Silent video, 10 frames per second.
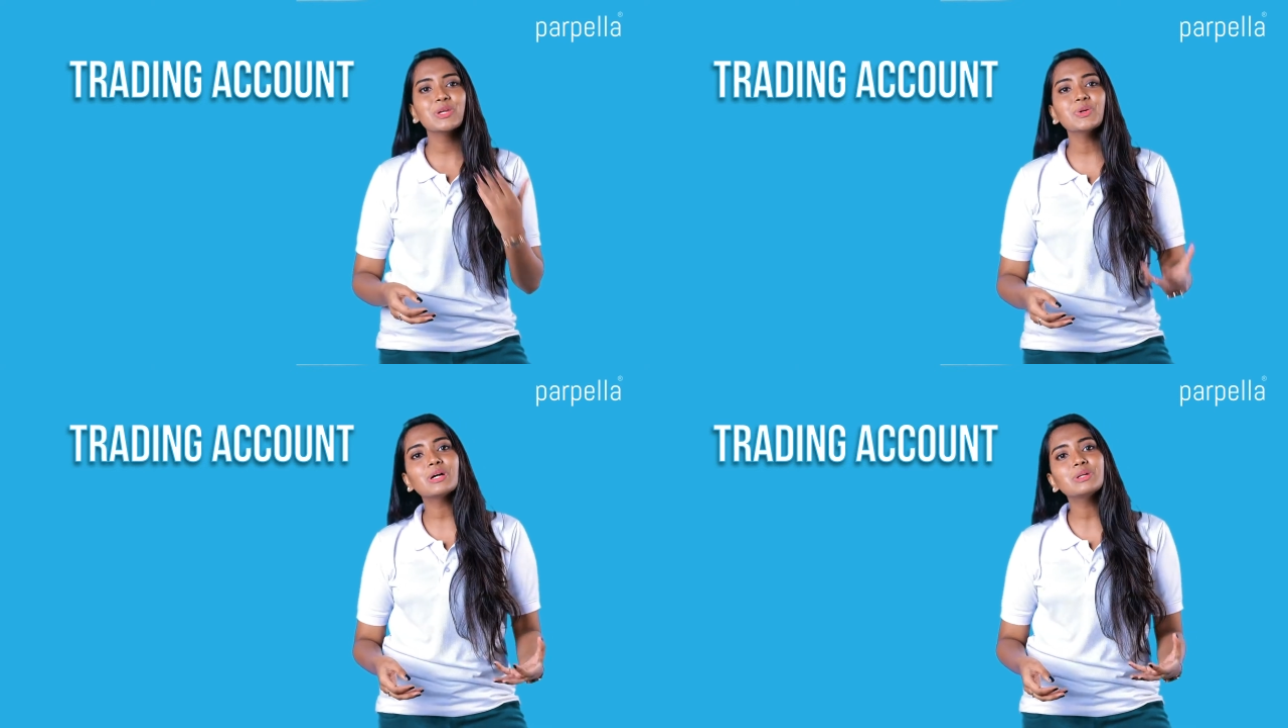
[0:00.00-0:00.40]

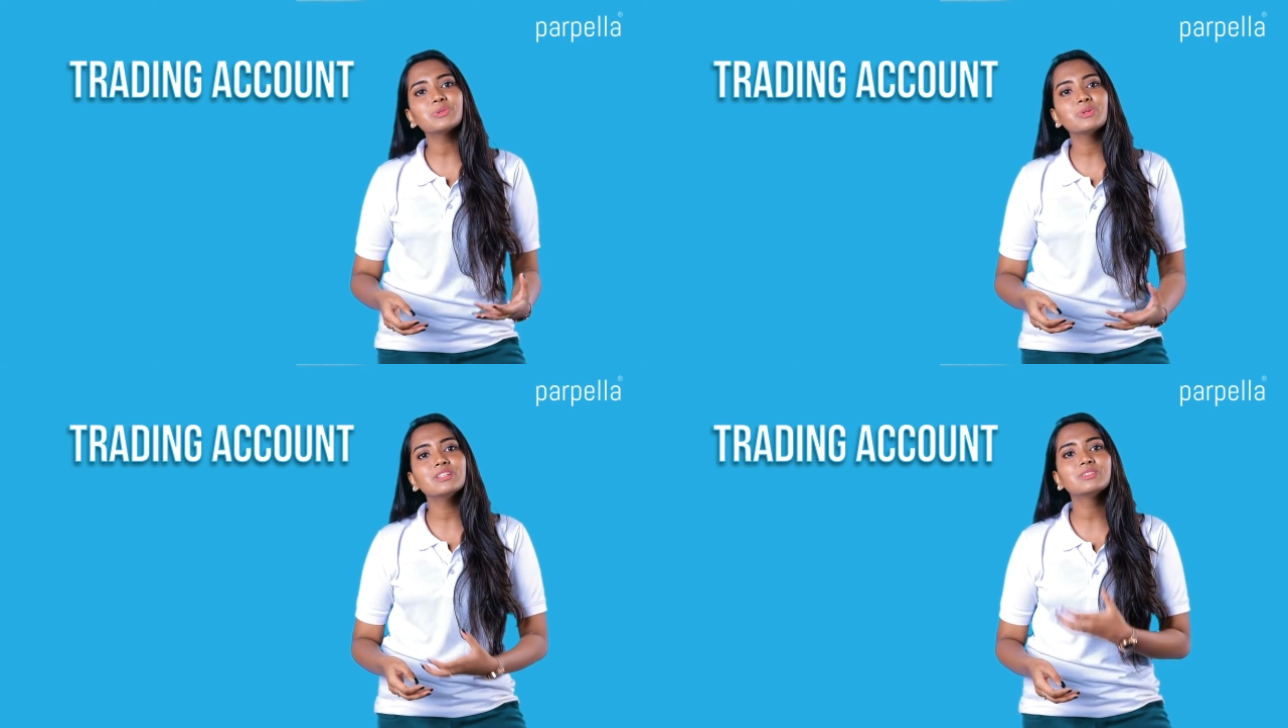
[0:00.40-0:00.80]
you can
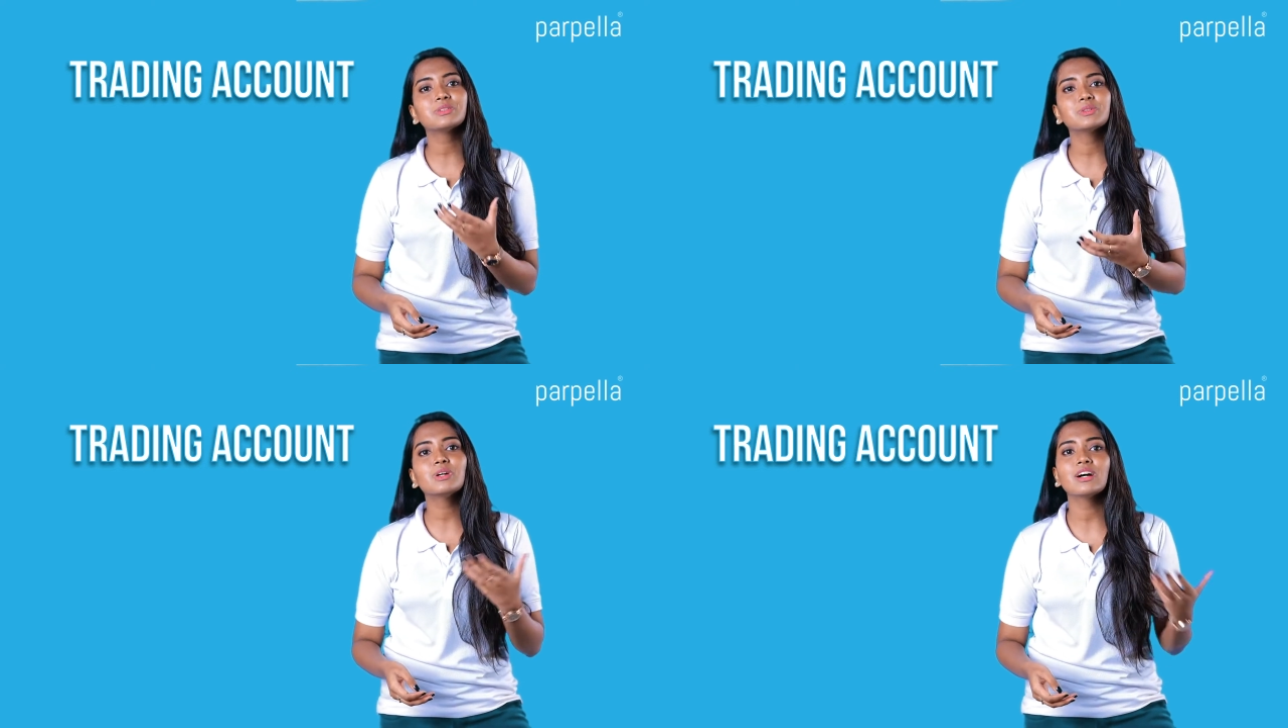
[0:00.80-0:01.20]
do it
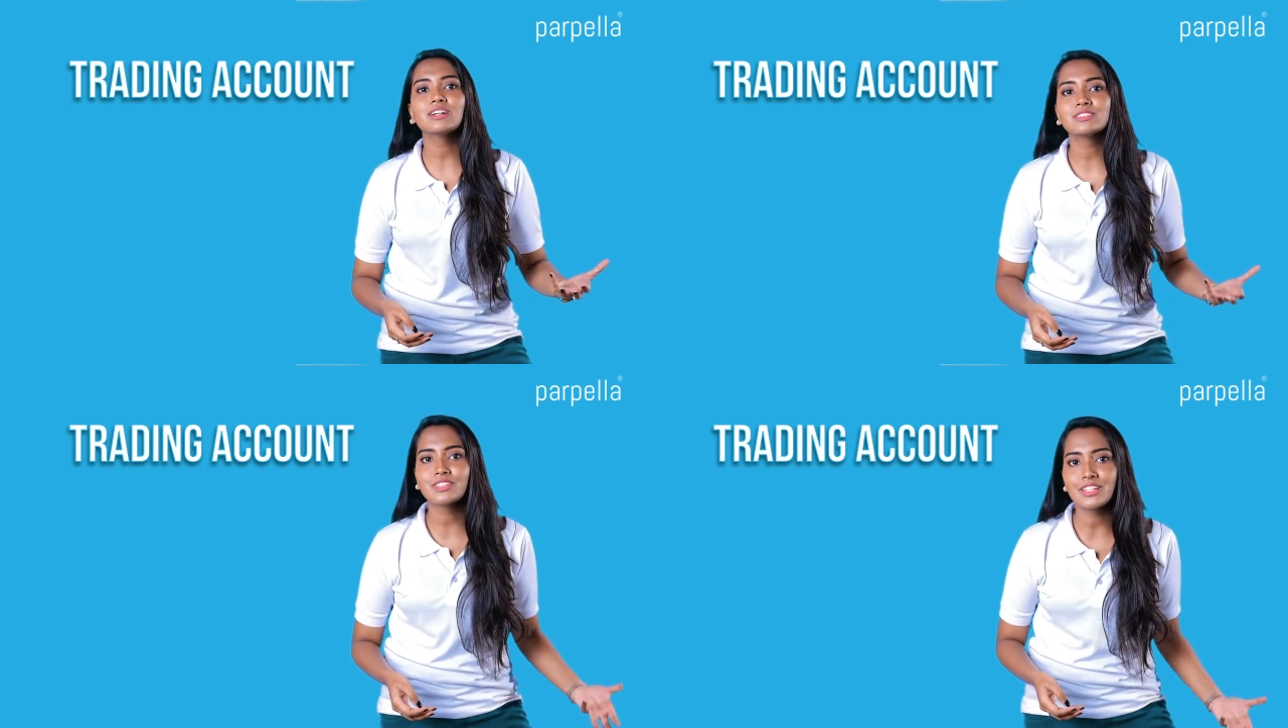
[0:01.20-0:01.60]
through
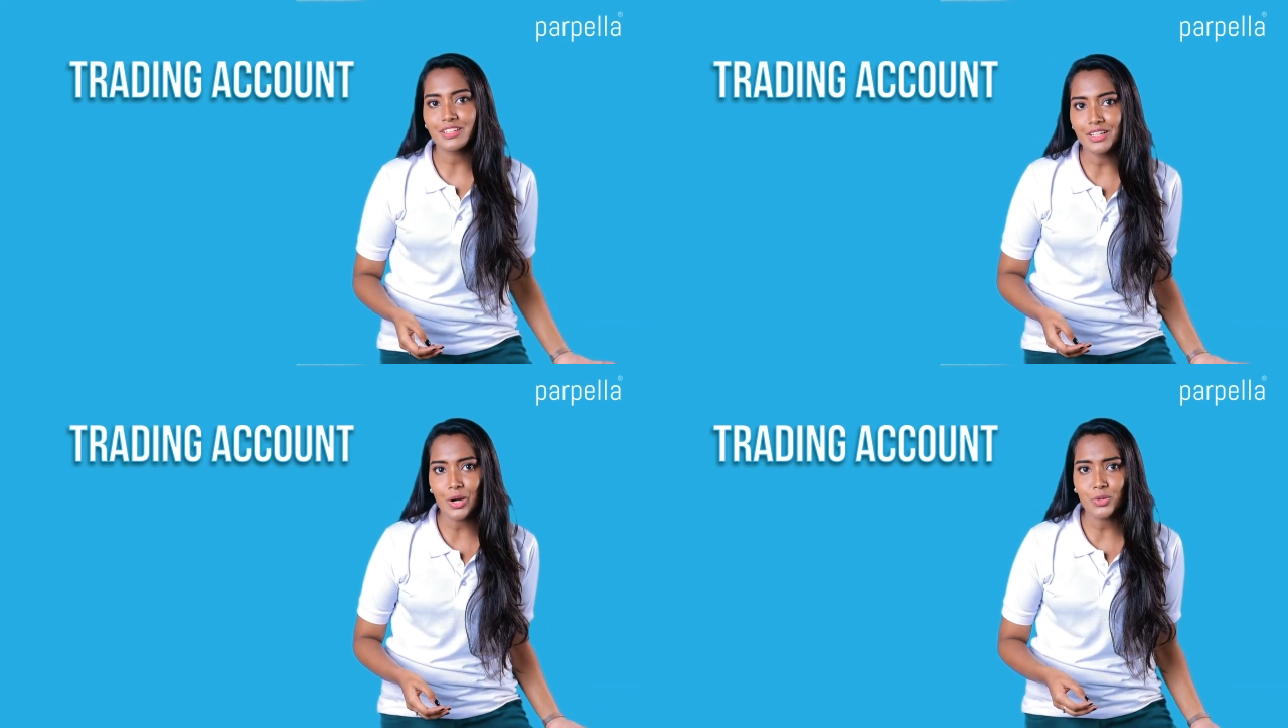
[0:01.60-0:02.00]
a
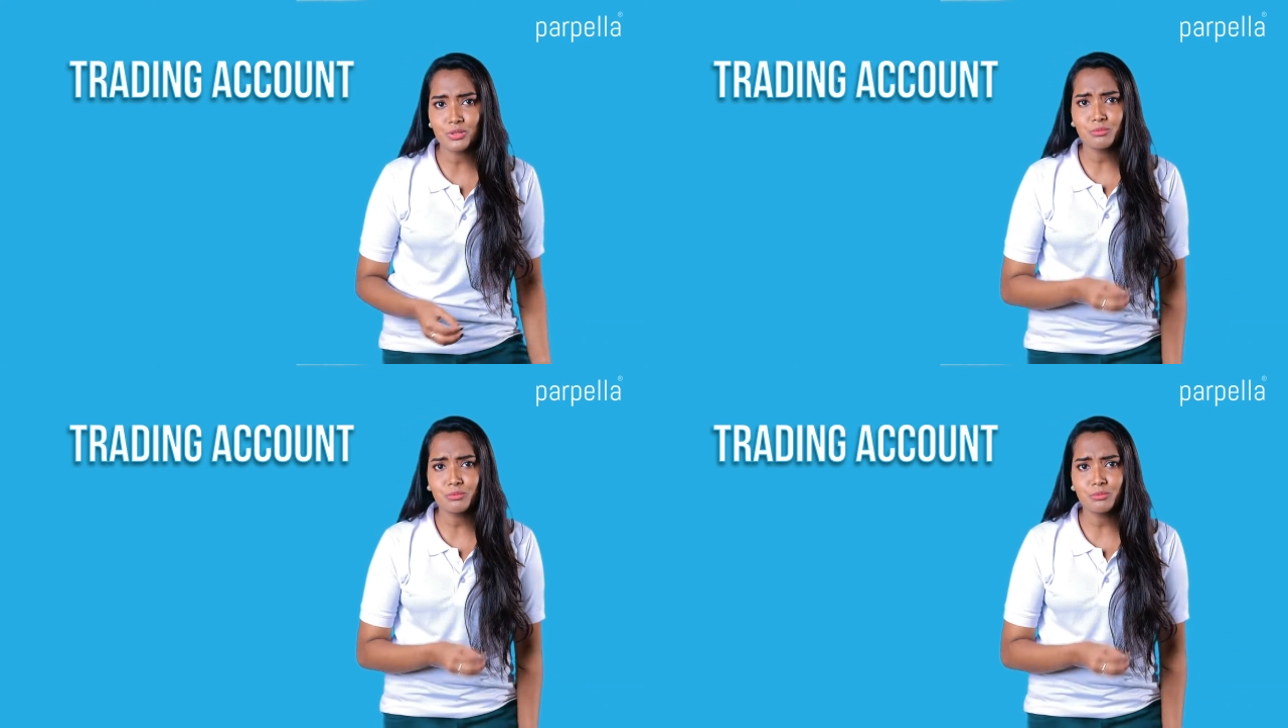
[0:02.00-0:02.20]
trading account.